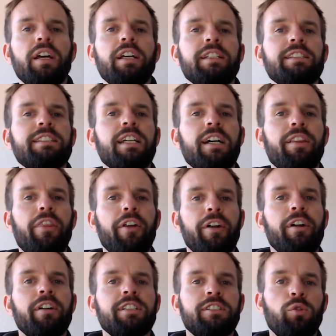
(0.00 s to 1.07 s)
Inside
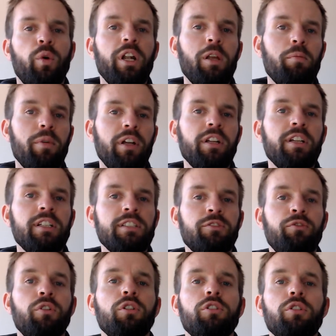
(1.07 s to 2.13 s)
there is 20 minutes
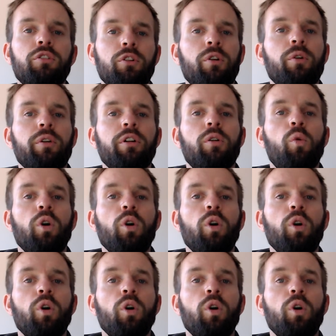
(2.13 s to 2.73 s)
full tutorial.